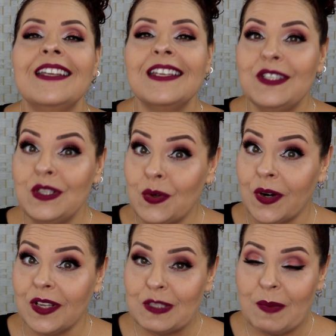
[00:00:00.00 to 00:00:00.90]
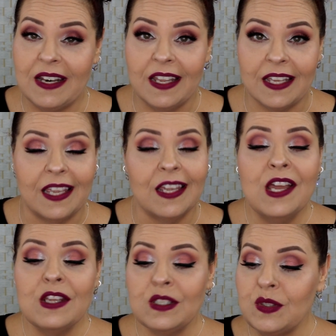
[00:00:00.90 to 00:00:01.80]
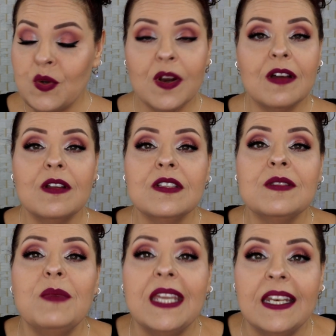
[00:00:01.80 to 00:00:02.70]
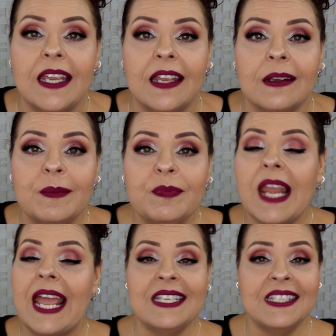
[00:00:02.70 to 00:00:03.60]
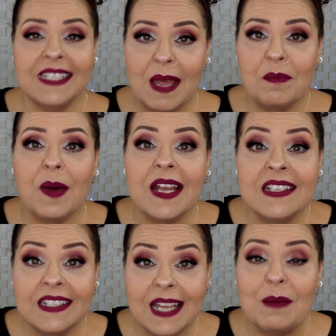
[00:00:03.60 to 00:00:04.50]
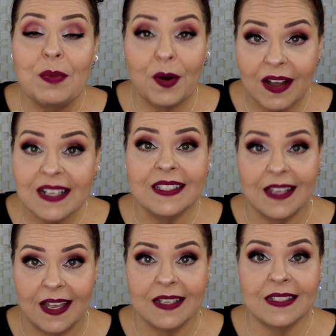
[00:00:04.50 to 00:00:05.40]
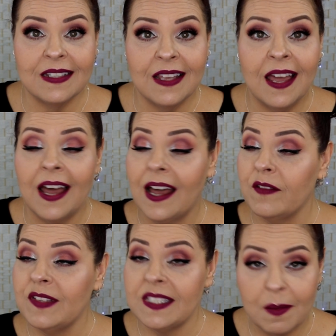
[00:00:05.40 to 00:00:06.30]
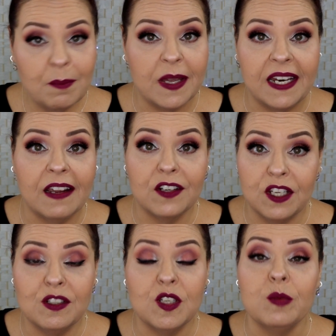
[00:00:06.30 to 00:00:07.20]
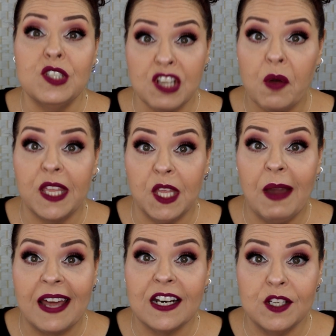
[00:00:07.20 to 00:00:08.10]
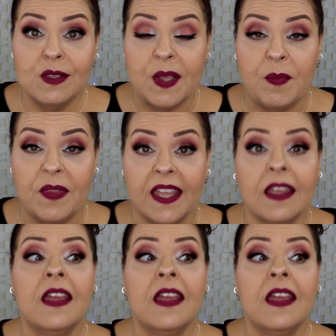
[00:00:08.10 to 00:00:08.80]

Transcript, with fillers: Tutorials by Nikki. Tutorials meaning a step-by-step -step process of somebody on YouTube showing you how to do something.